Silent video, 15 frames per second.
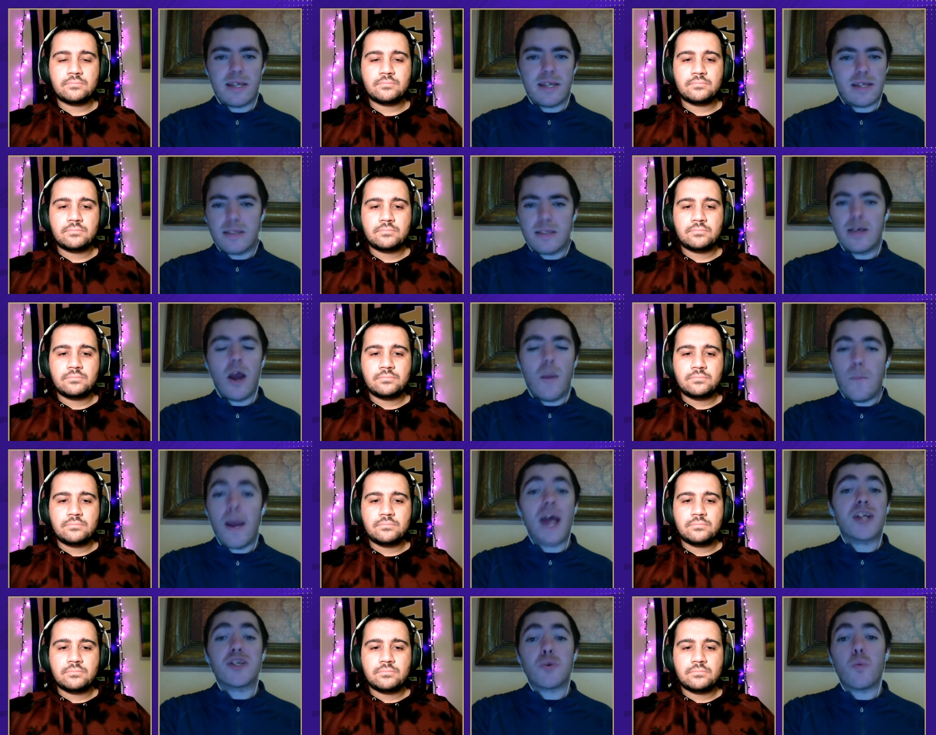Speaker 1: Like
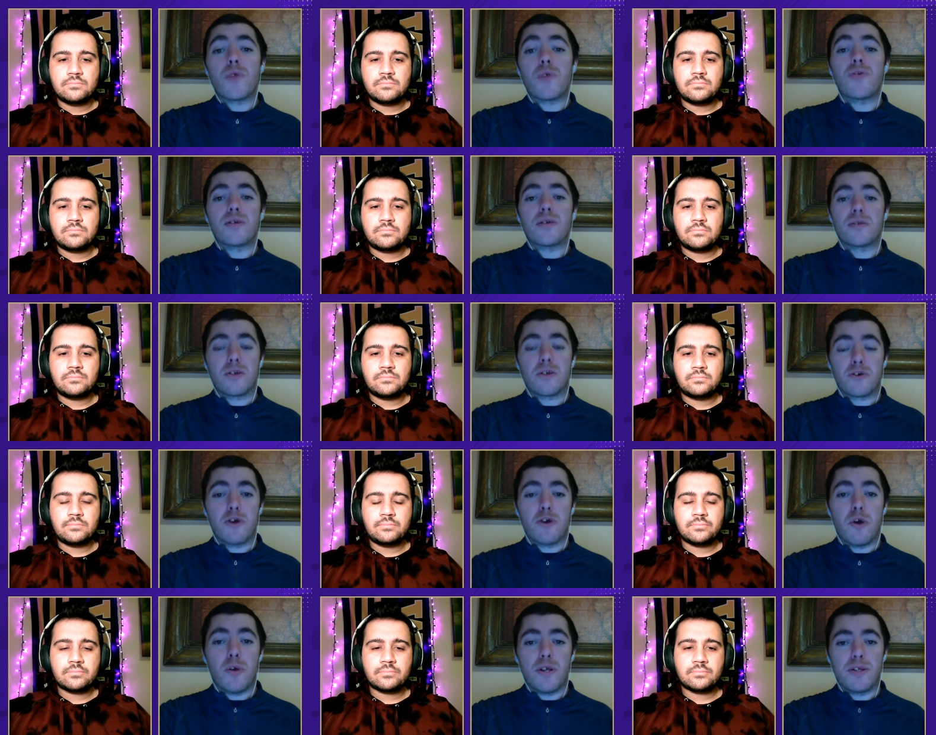imagine what this is going to
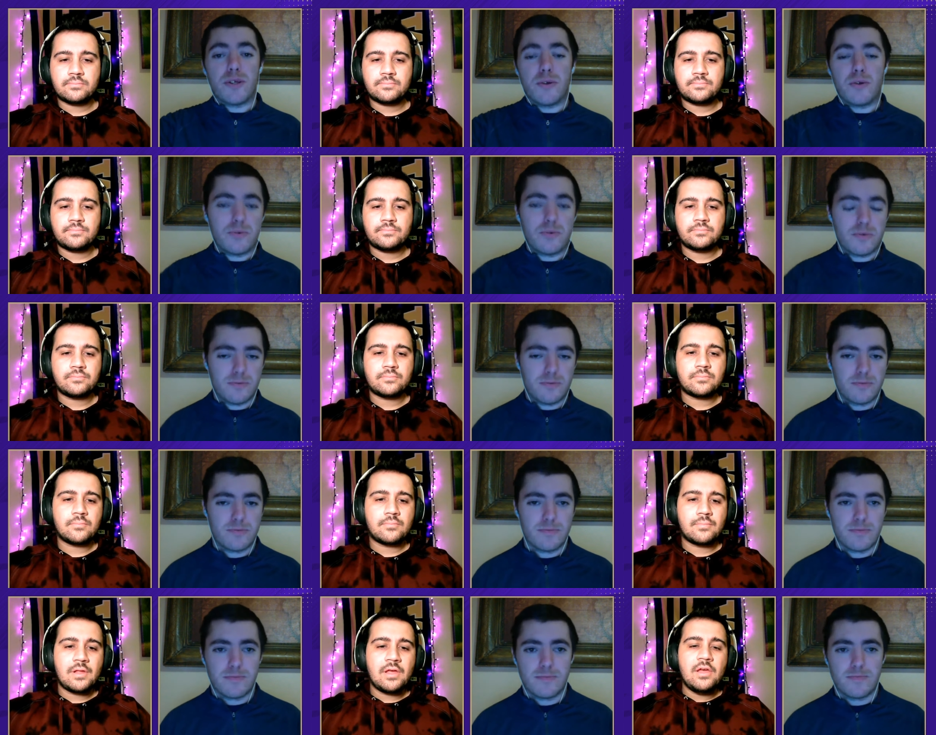grow into.
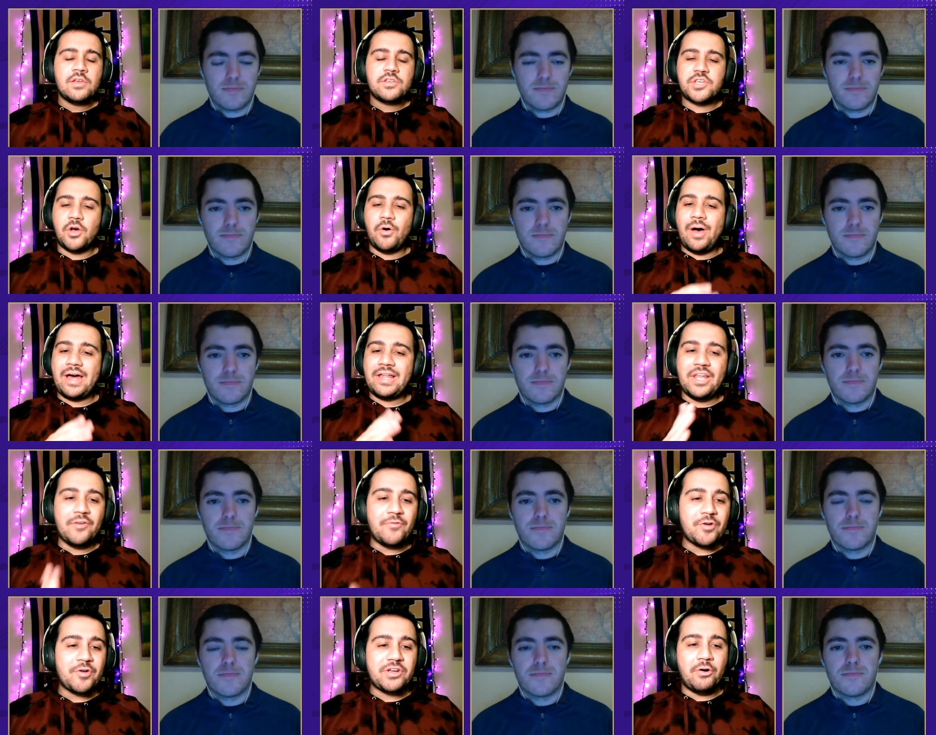So I
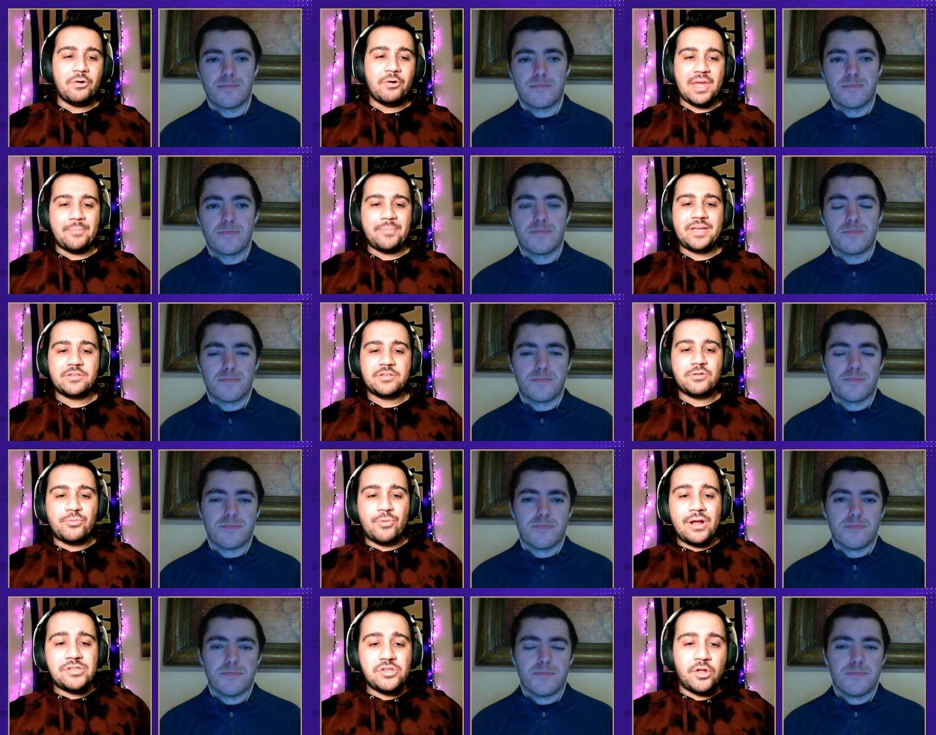love
Speaker 2: where you're going with that, because with
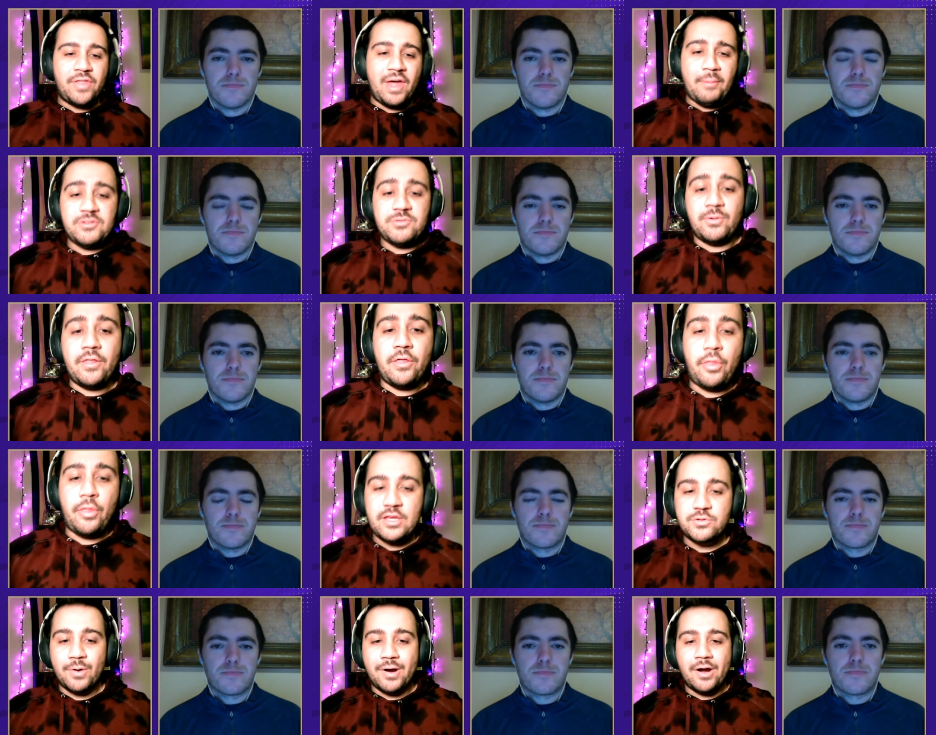Russell, that was one of the
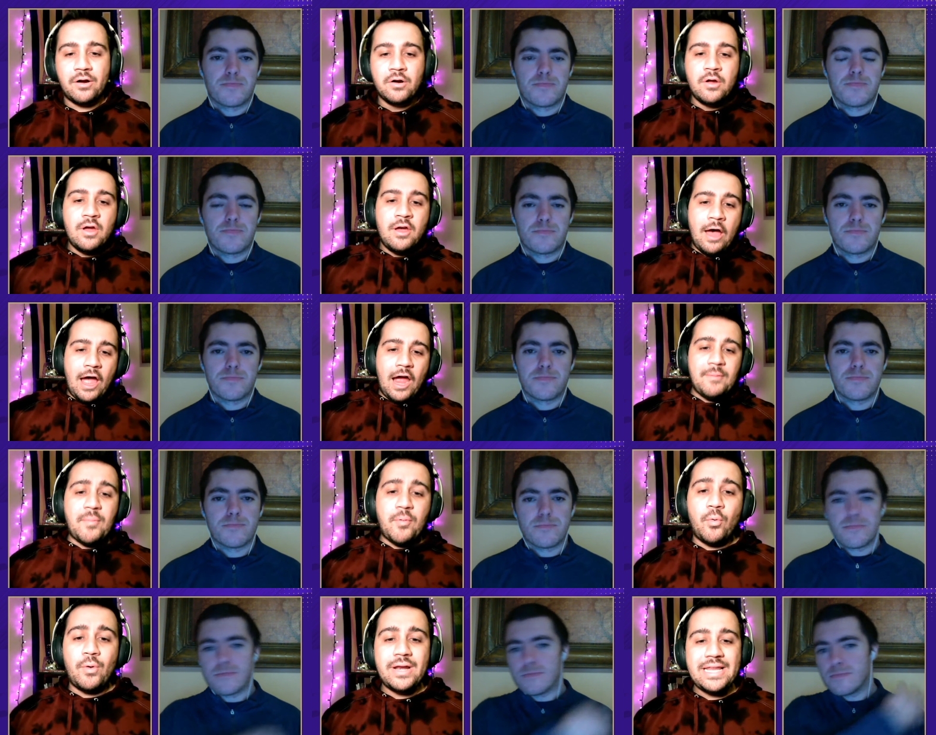things where I
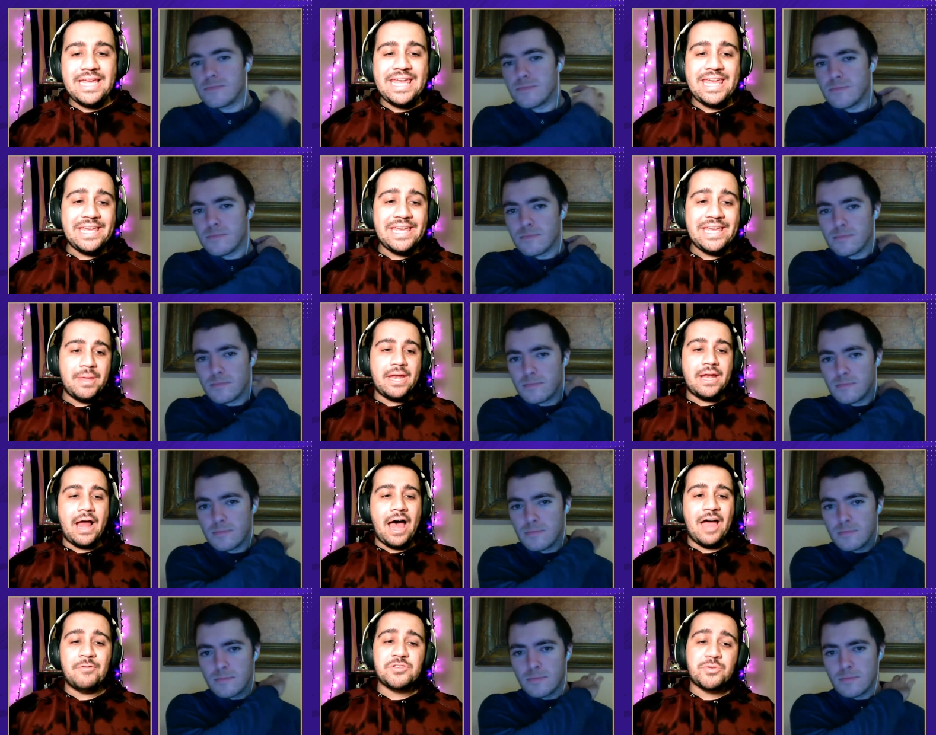remember when he committed,
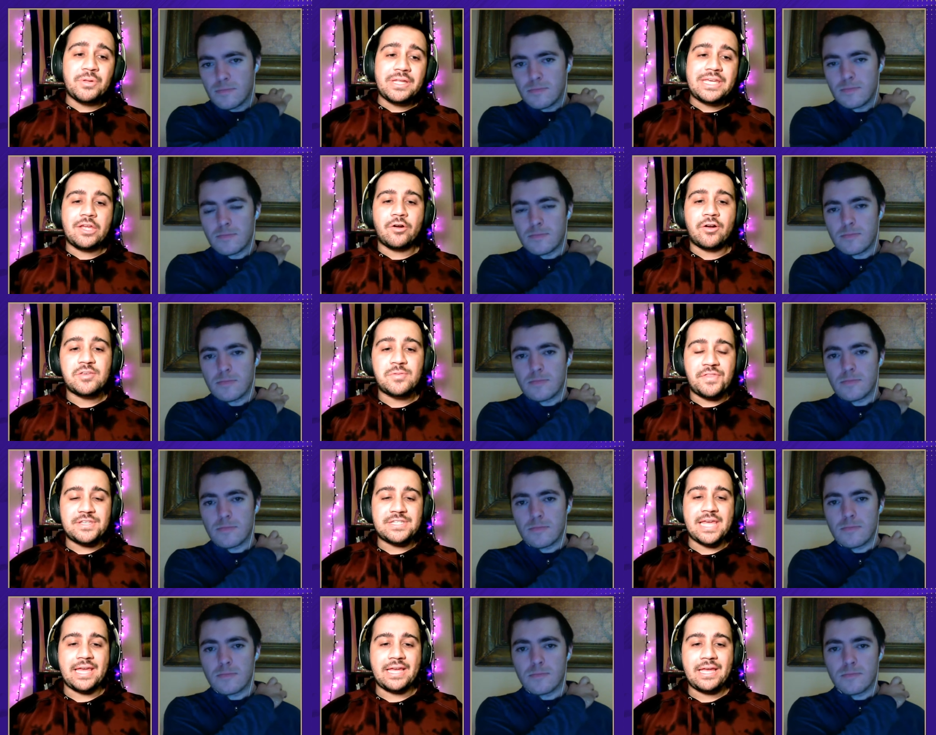I was really curious about the
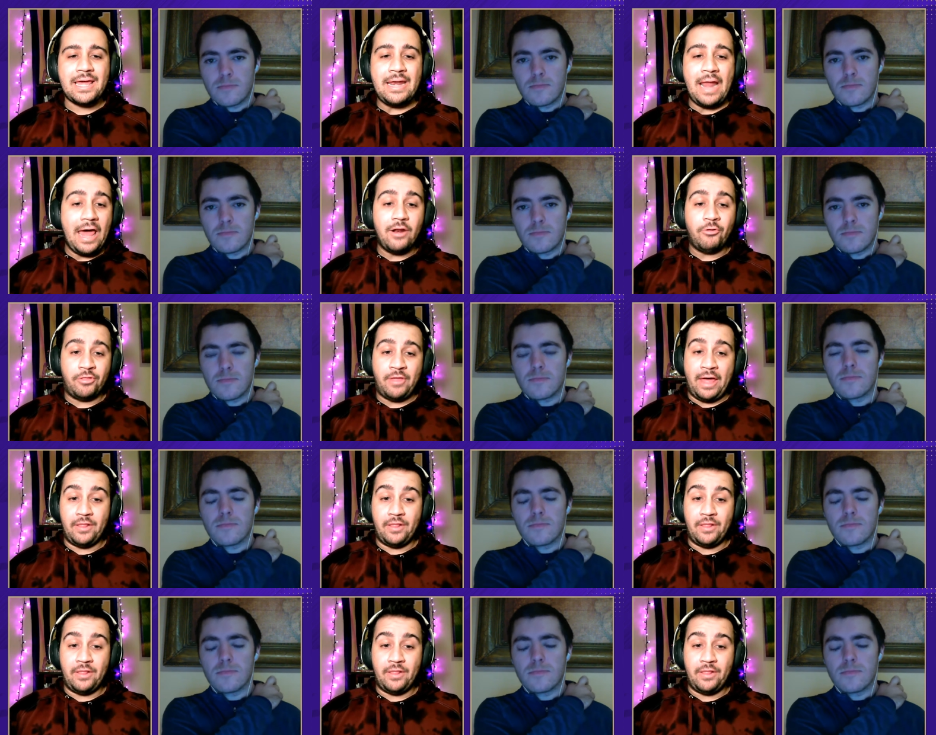take, and I don't, I